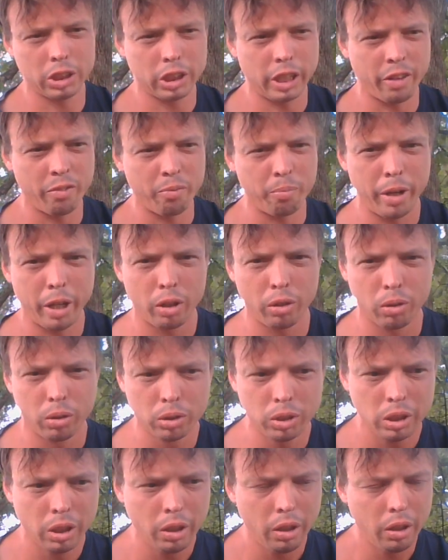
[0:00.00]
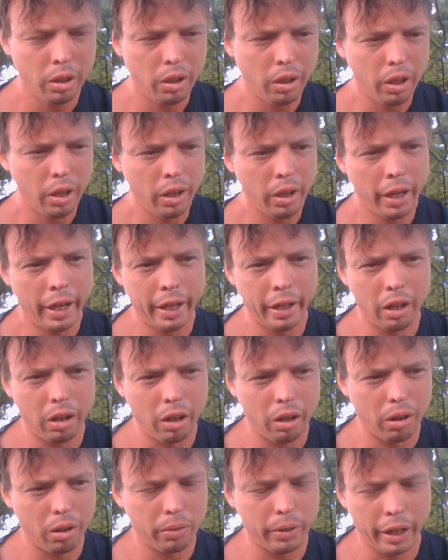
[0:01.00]
Give them minerals, and
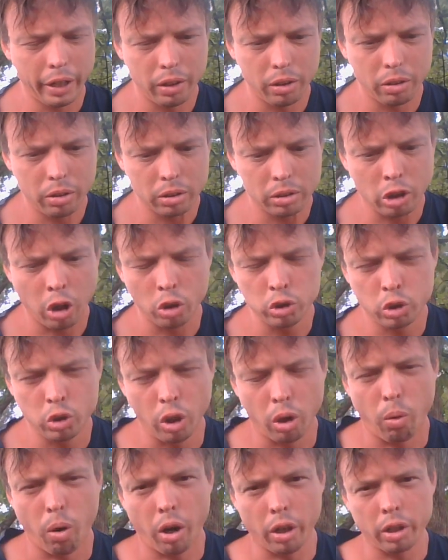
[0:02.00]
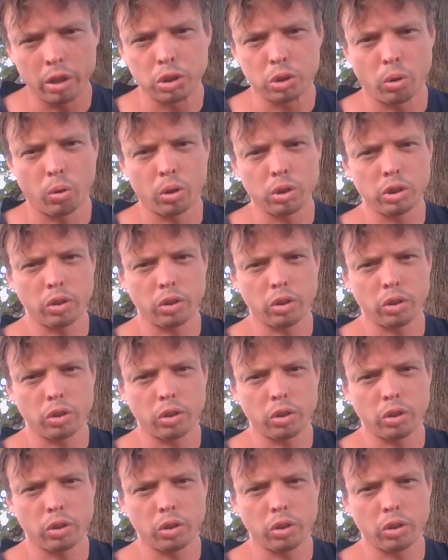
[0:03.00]
it's close to a water source,